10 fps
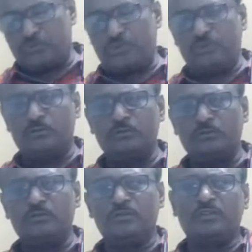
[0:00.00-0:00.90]
code,
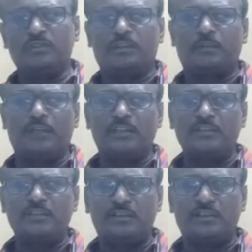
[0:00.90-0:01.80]

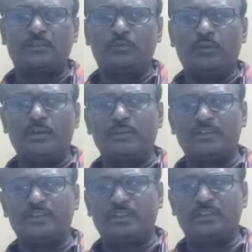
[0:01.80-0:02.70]
magistrate, the word
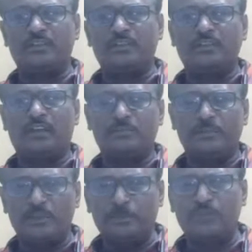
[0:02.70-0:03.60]
magistrate has been
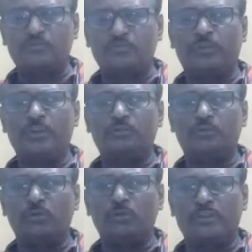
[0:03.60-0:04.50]
referred somewhere without
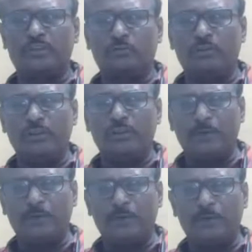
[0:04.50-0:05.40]
any qualifying word,
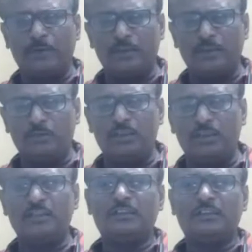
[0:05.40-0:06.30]
then that will
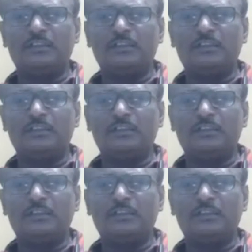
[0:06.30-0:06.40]
be